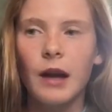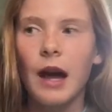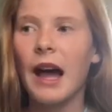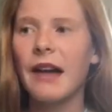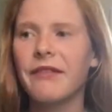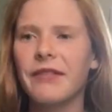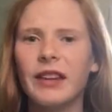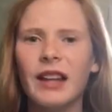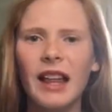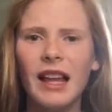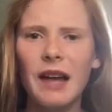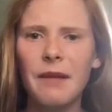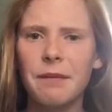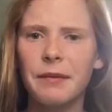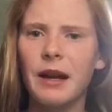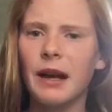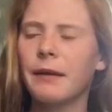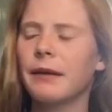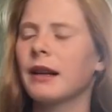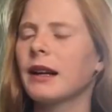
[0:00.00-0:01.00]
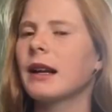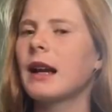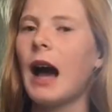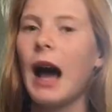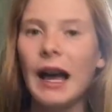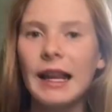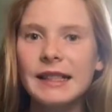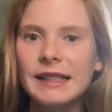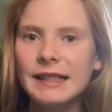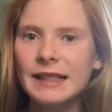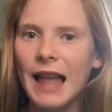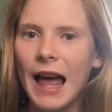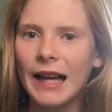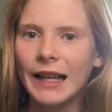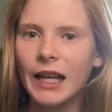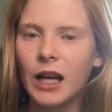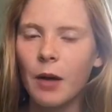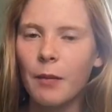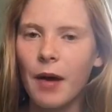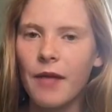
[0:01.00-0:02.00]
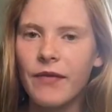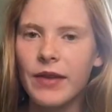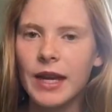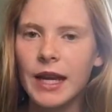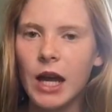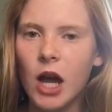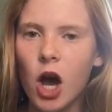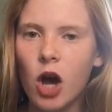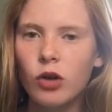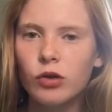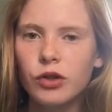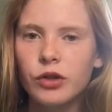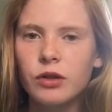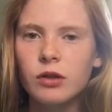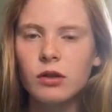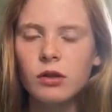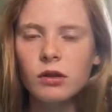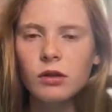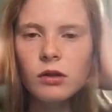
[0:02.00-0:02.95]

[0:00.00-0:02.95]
I feel like I've been kind of slacking on my videos,